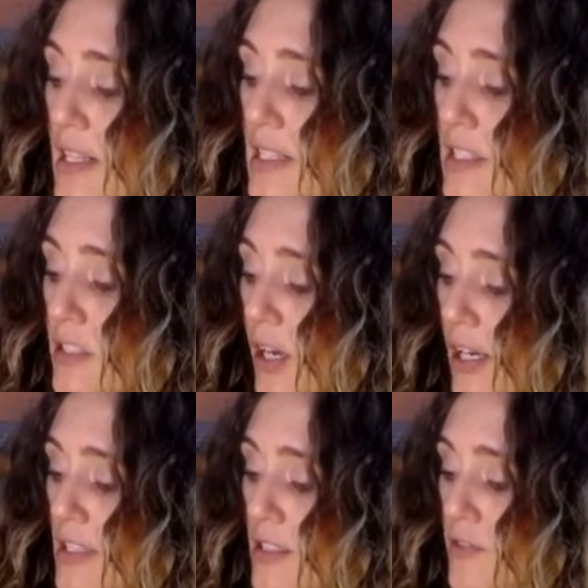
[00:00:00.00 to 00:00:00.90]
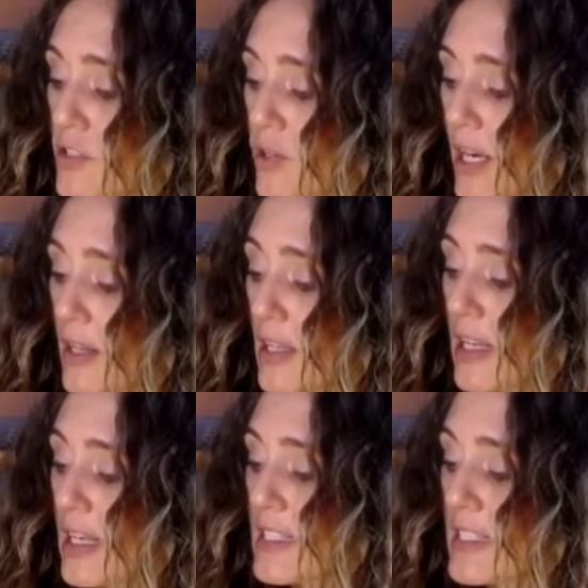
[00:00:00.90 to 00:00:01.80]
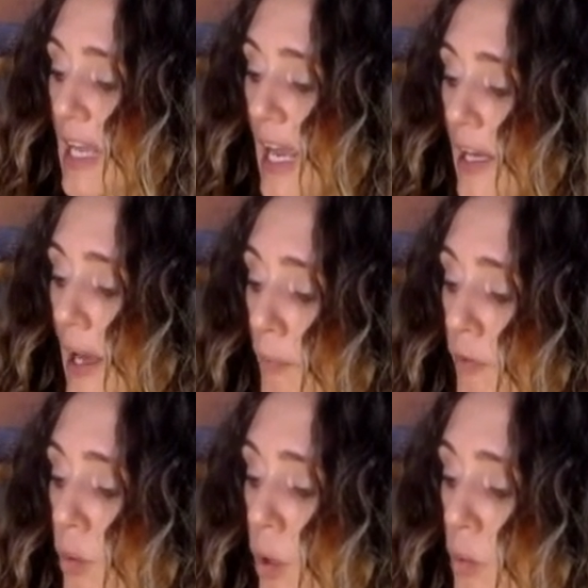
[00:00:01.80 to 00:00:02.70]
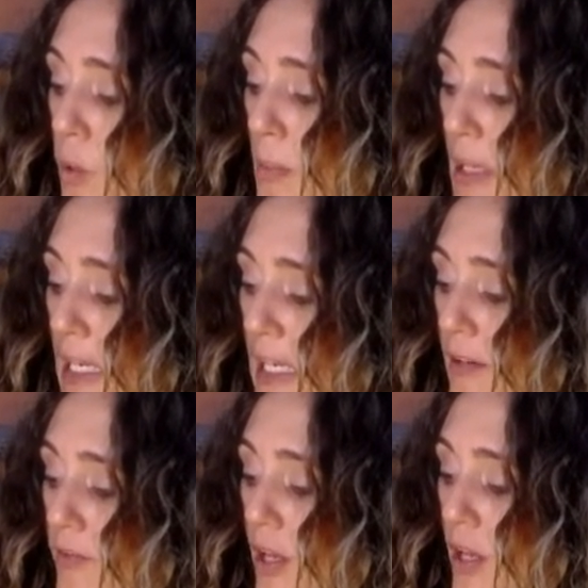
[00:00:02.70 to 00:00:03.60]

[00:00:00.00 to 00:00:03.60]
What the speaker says: It says, Goddess of strength, stand up for what we believe.